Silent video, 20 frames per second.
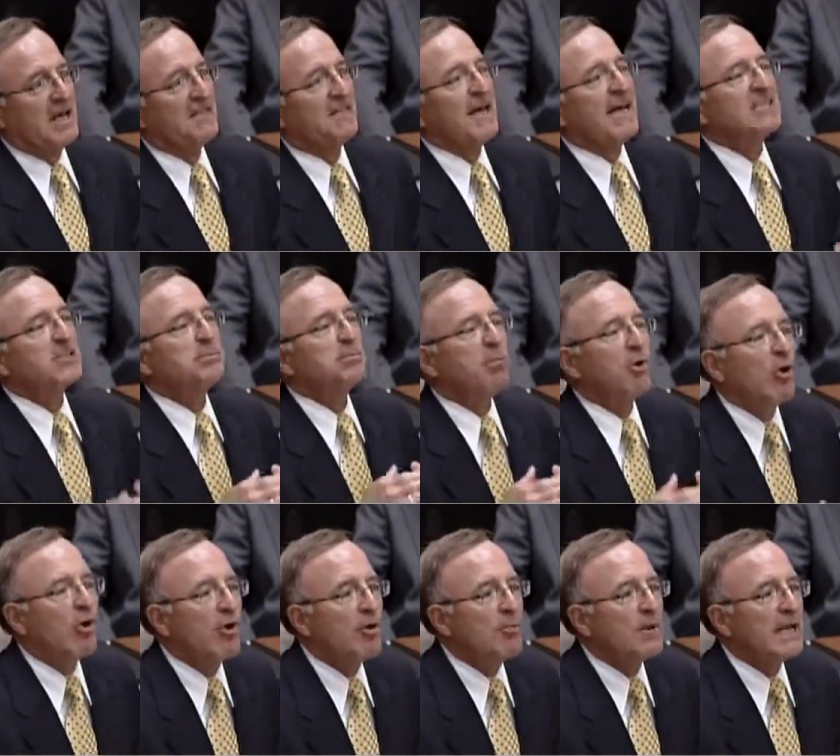that's
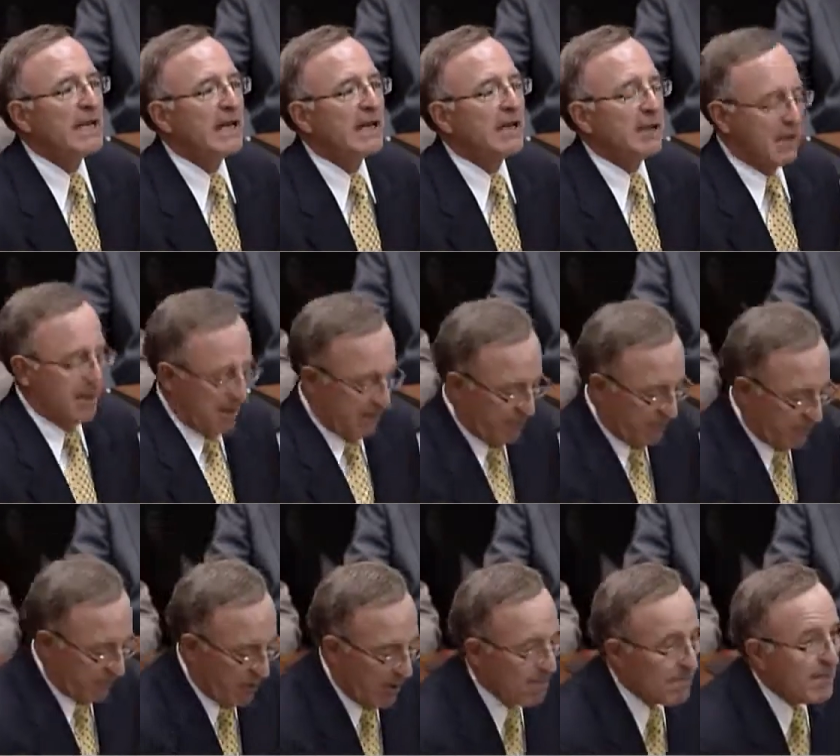permanent
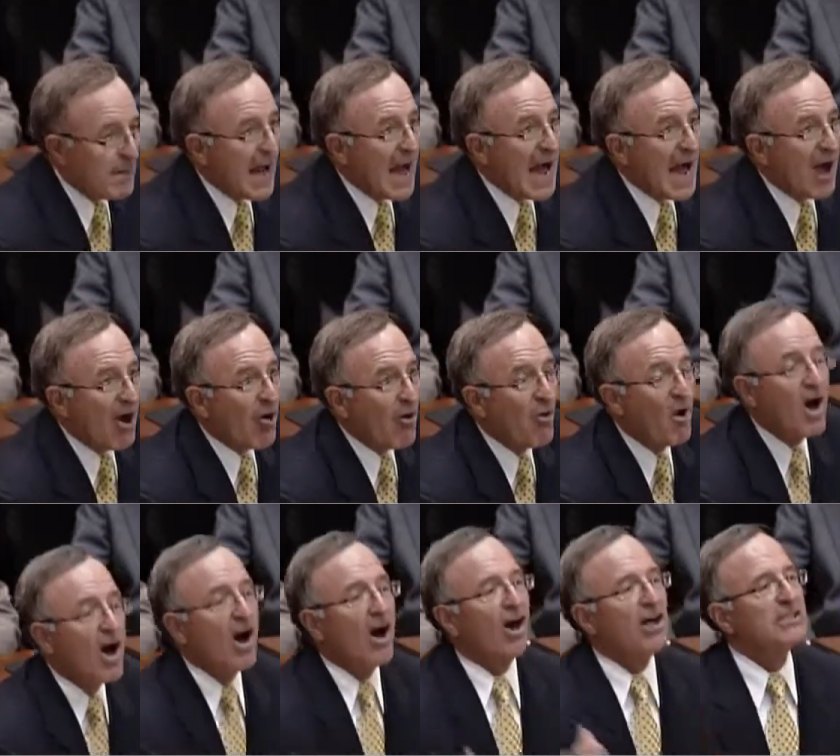from
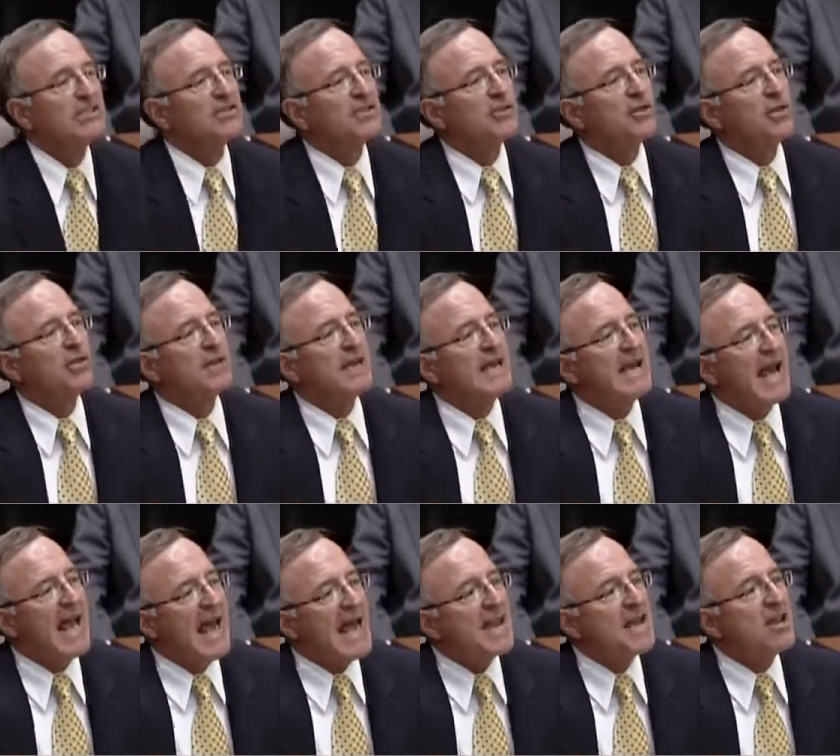now until the
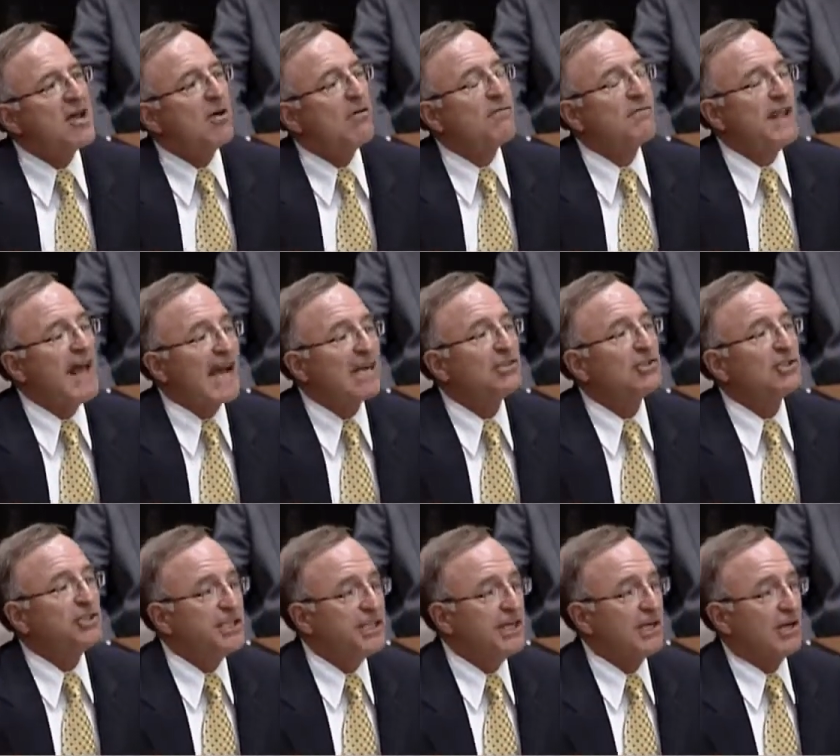end of
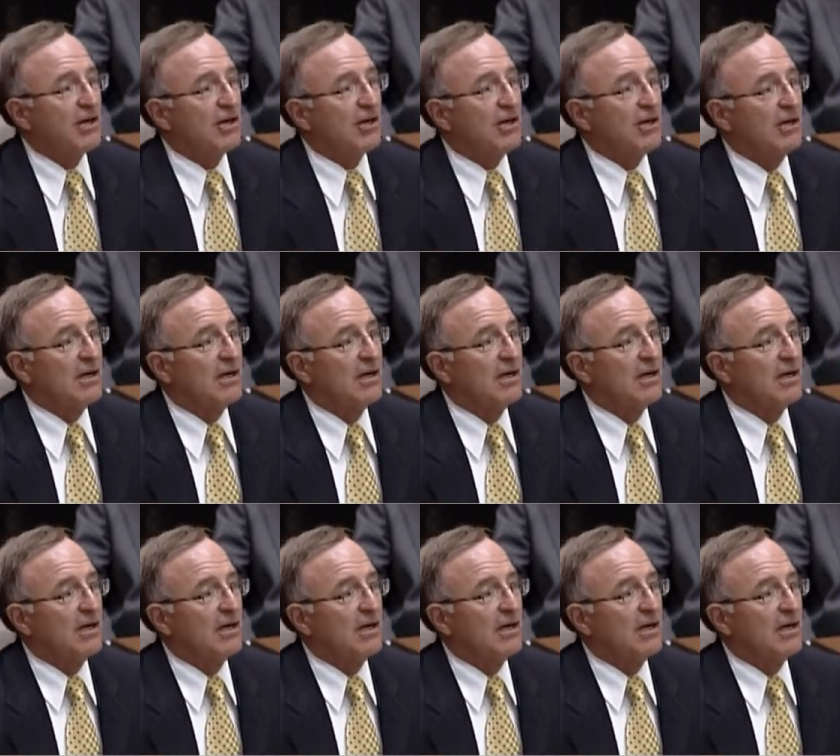next year,